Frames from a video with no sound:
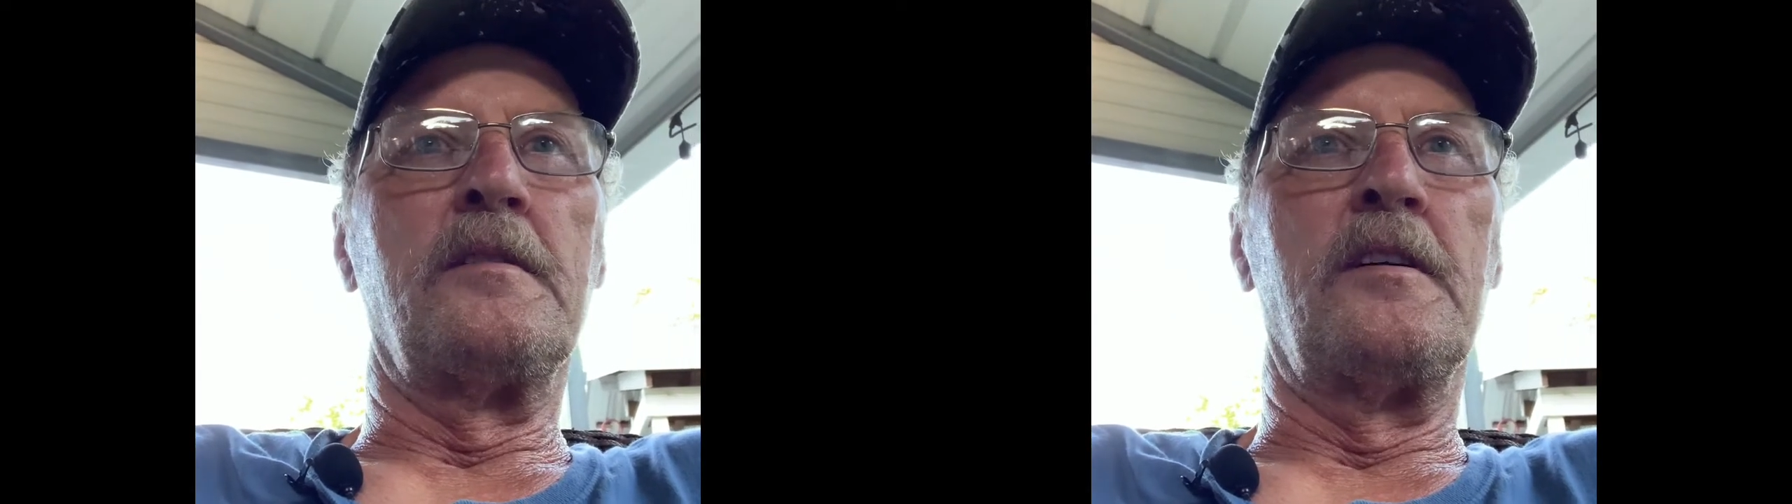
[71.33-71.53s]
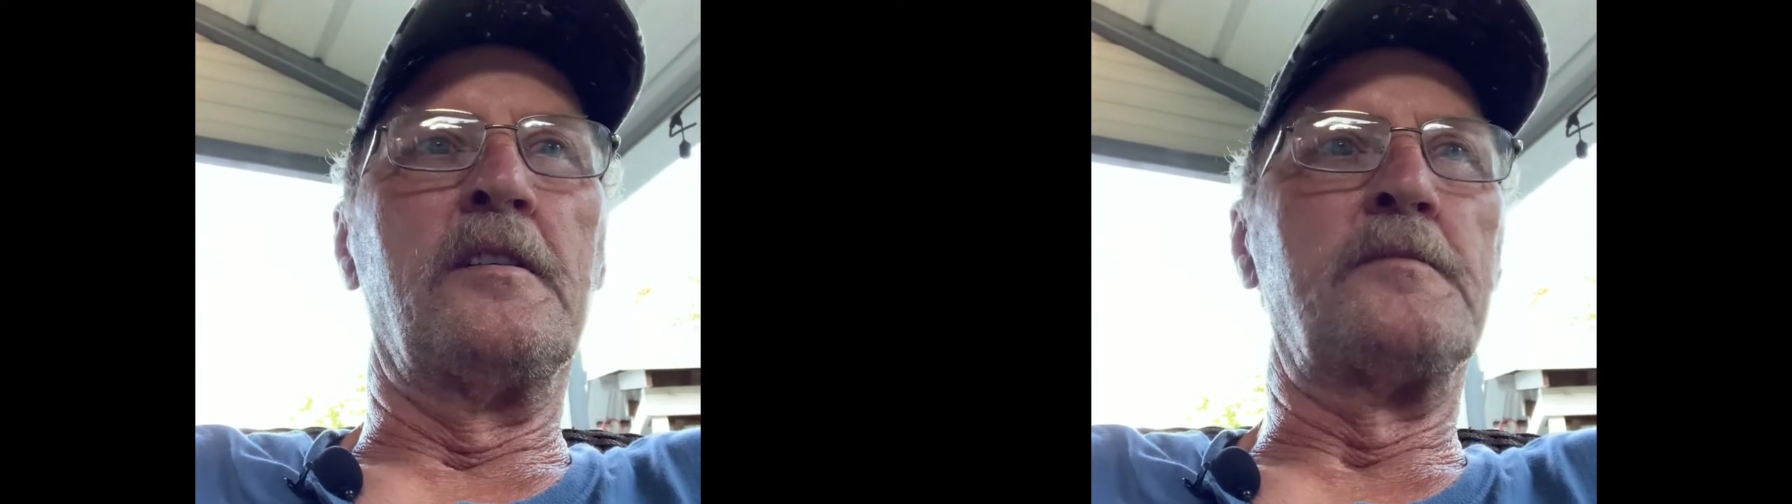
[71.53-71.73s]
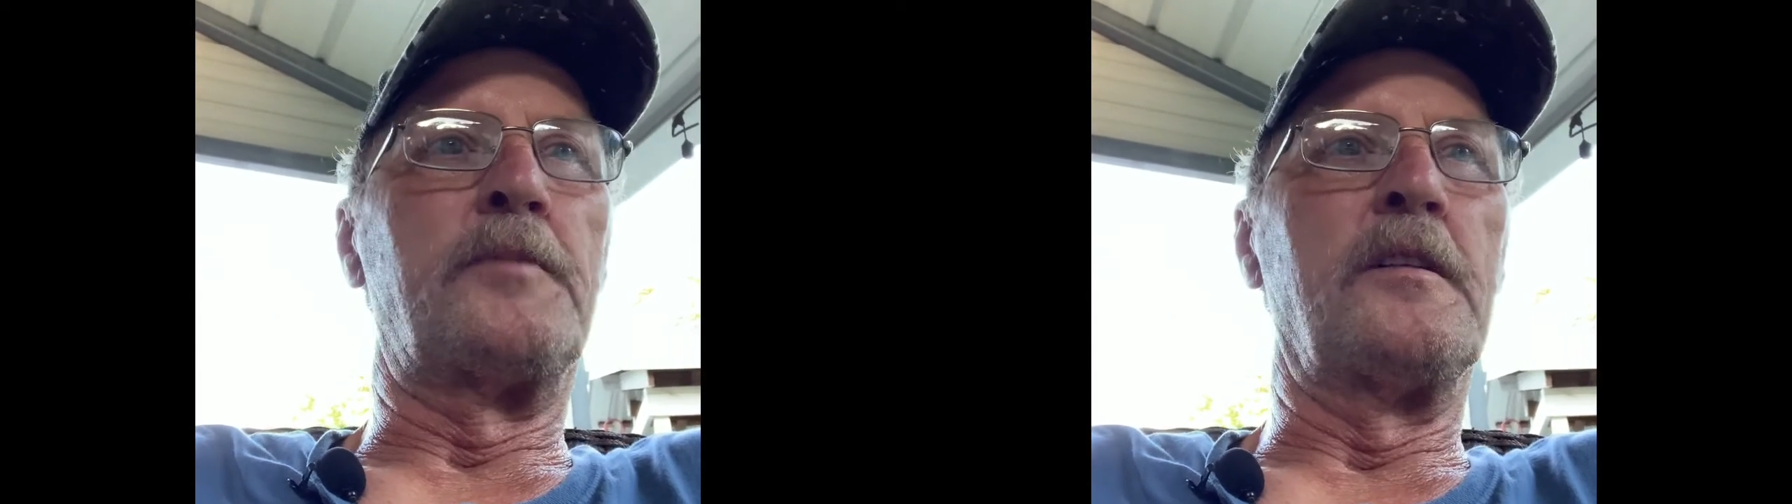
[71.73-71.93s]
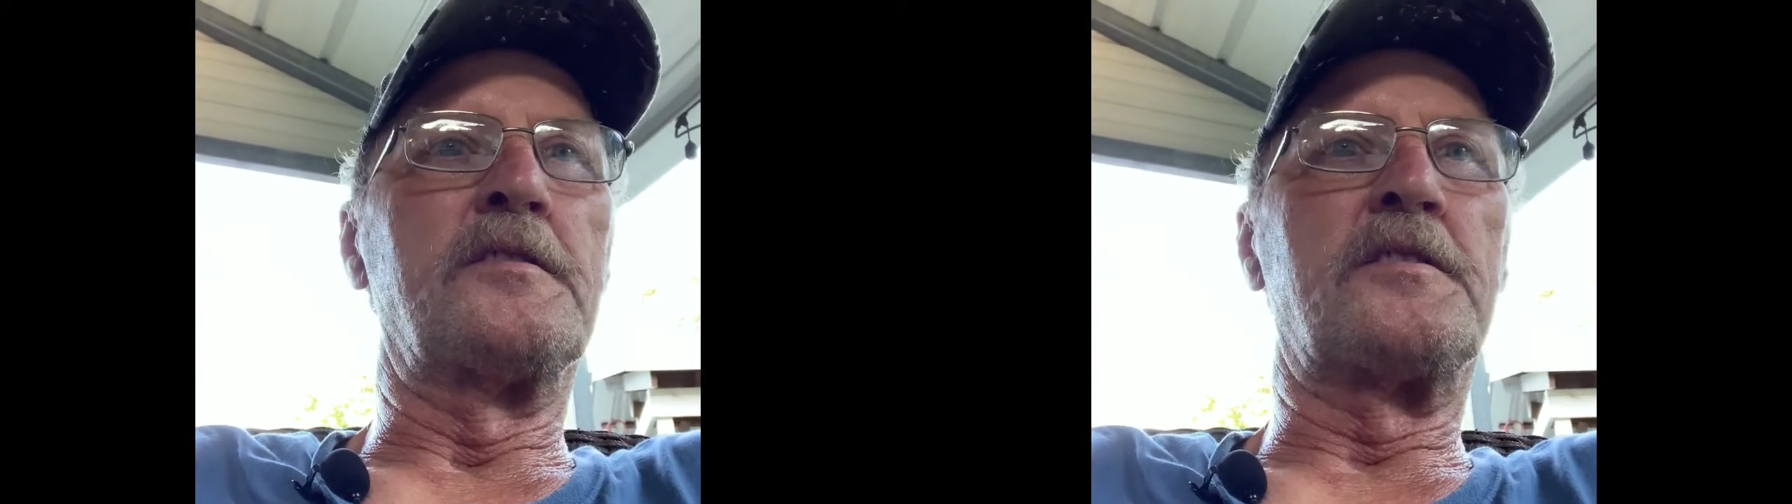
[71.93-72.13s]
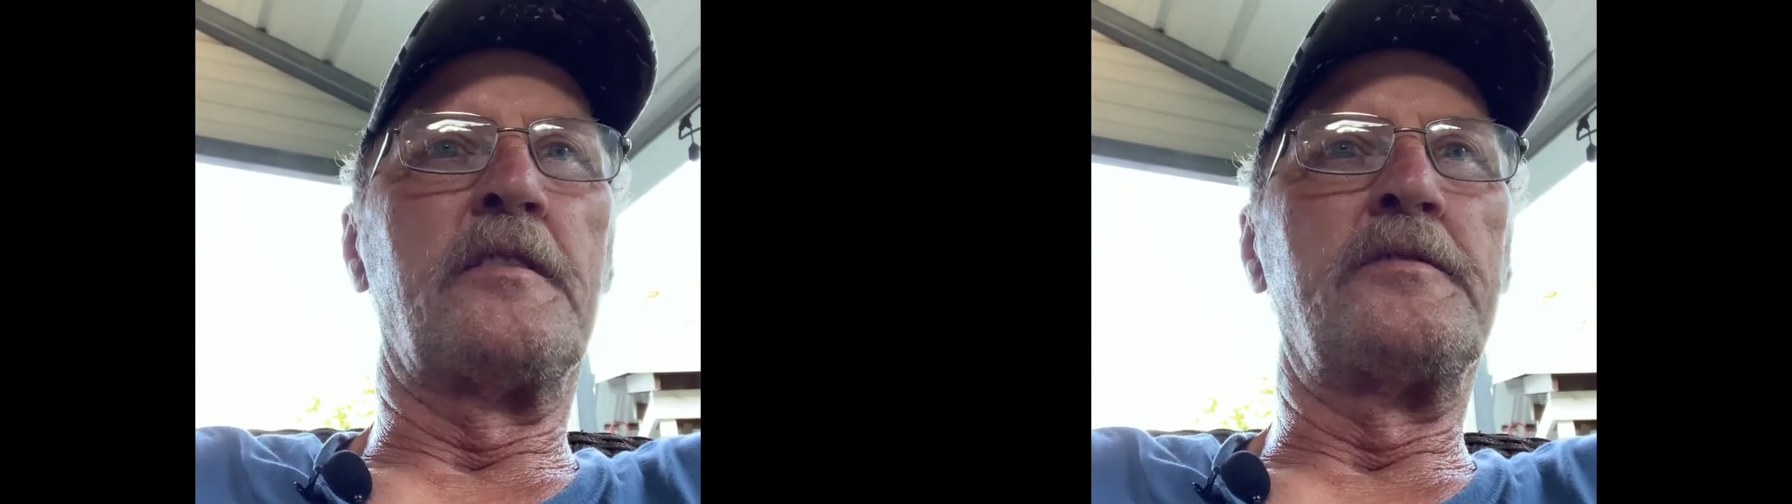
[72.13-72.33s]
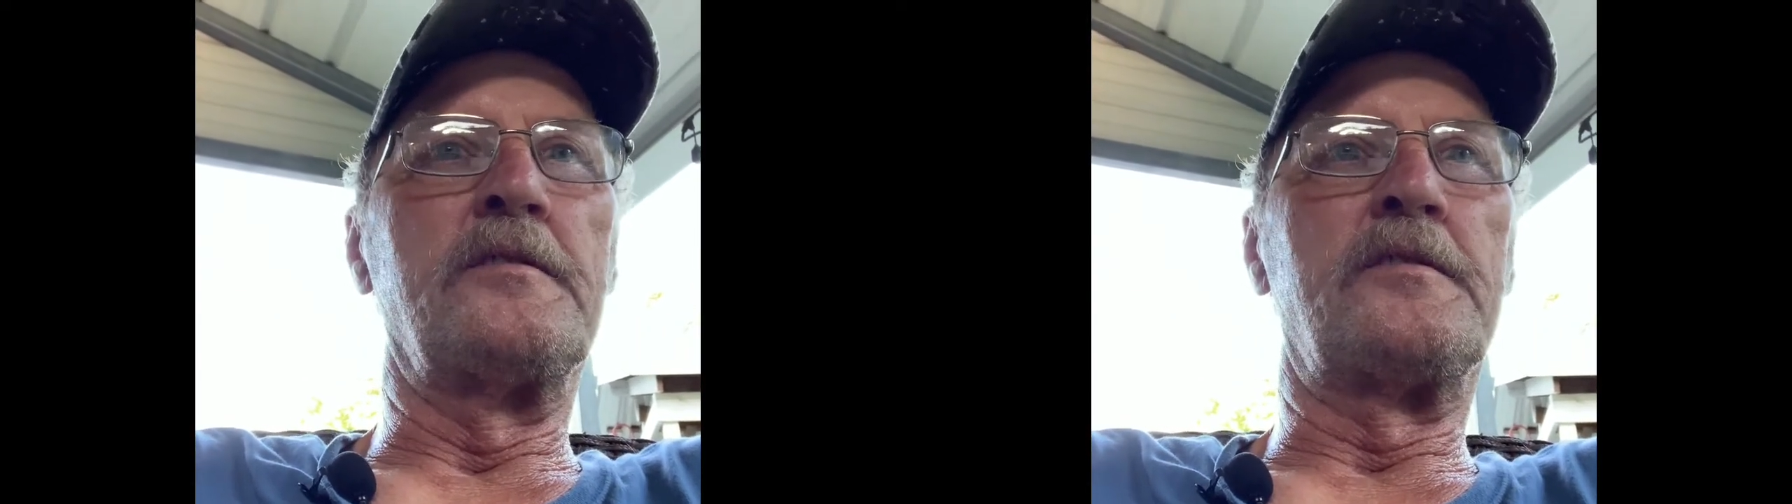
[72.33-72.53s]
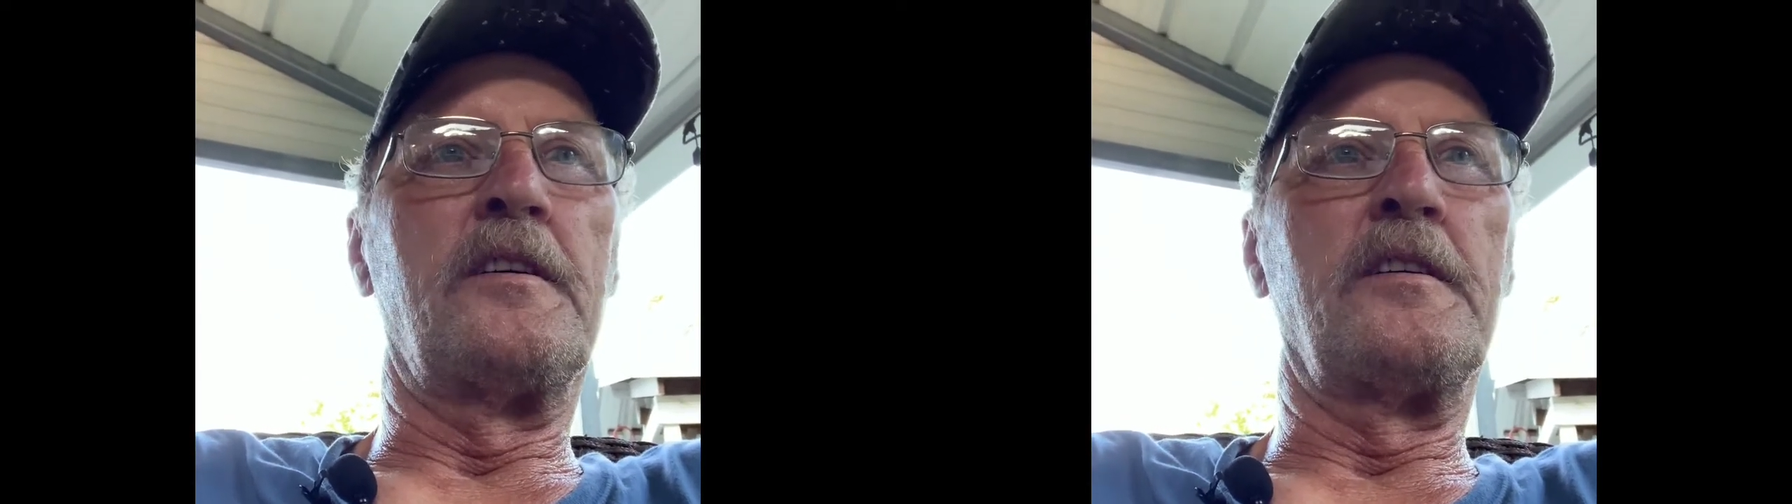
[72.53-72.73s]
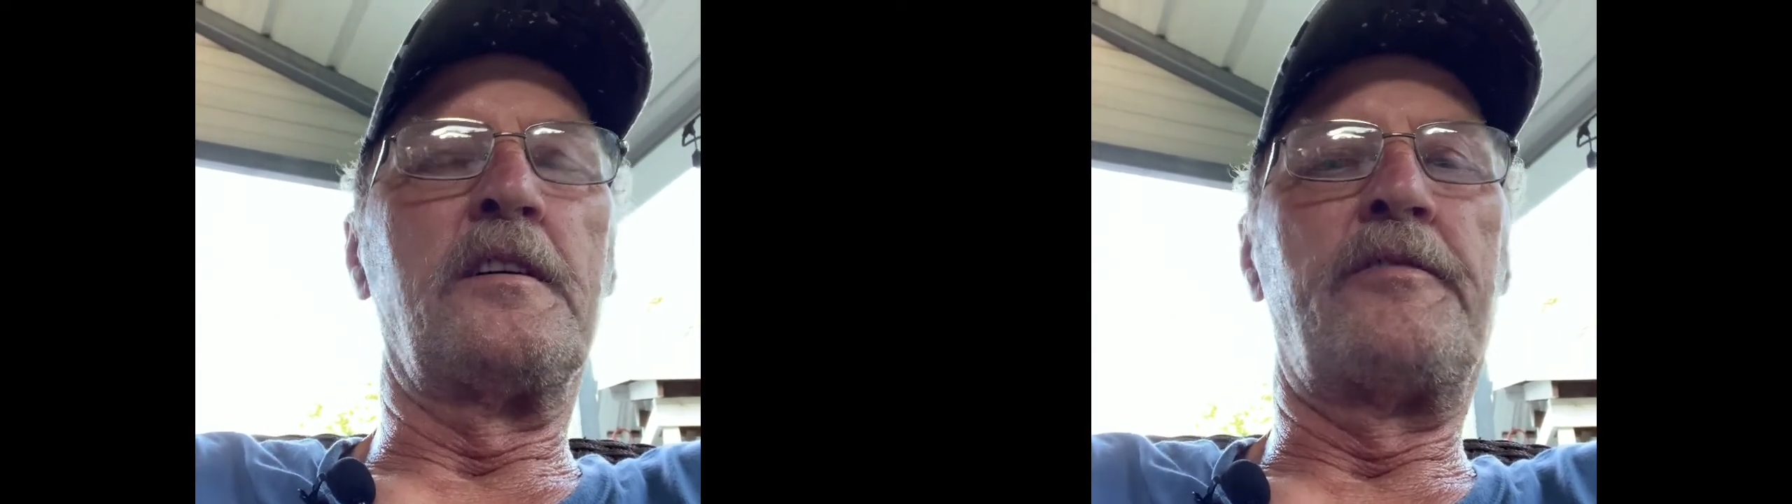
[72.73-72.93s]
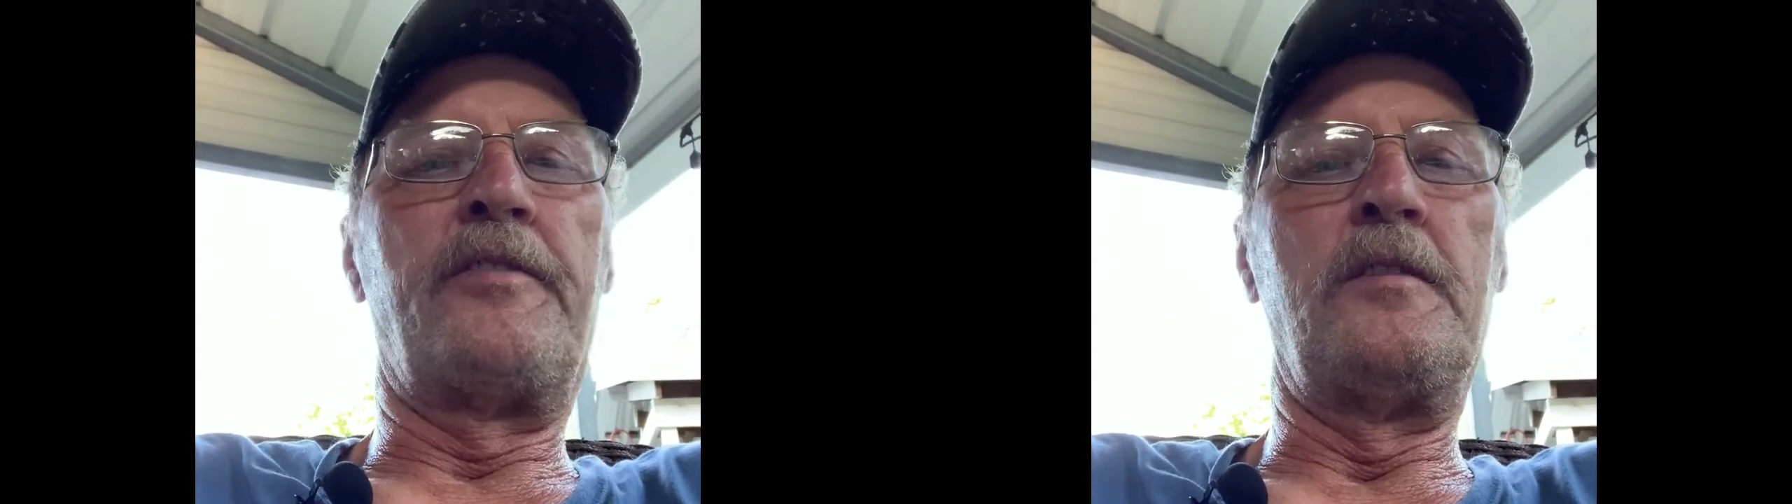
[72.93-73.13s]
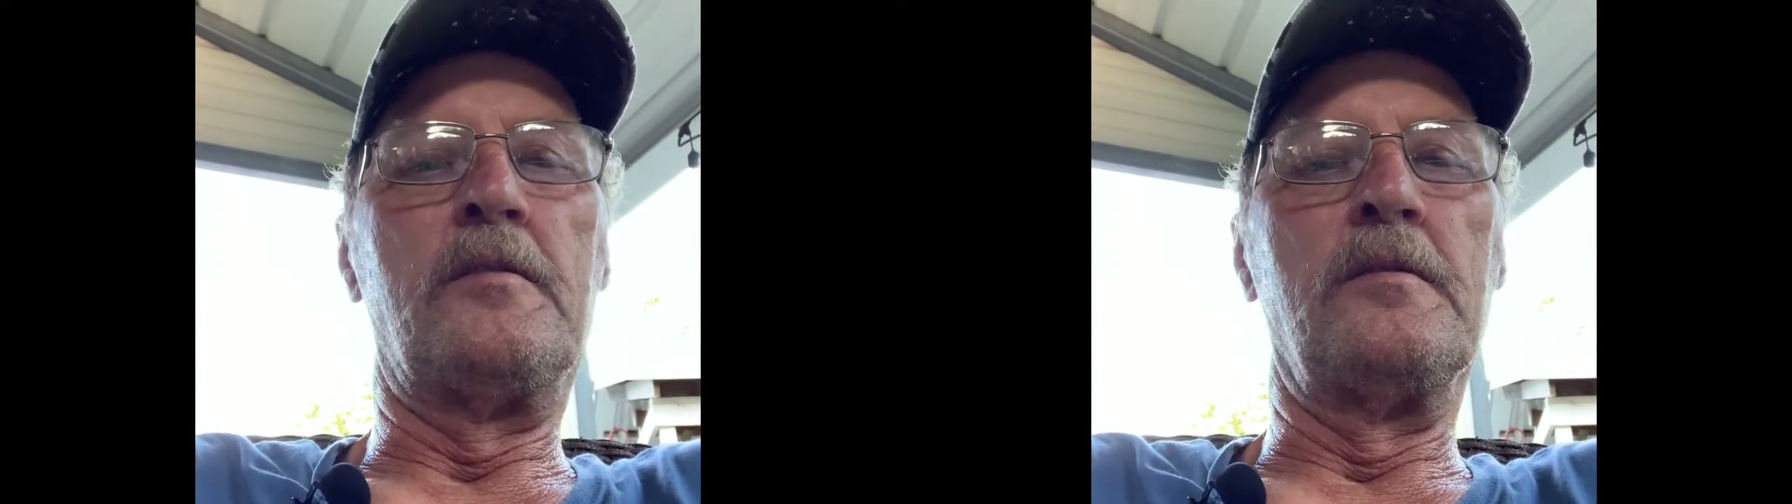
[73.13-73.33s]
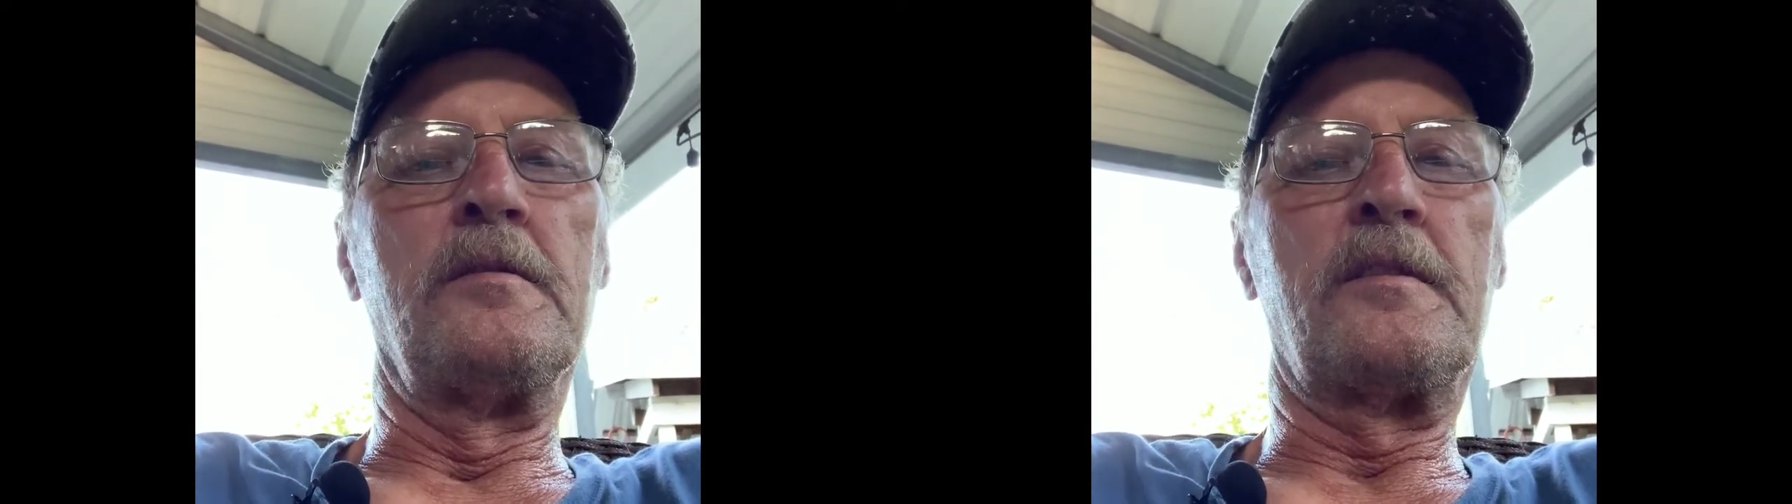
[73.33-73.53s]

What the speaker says: It's probably suffering trying to get fuel.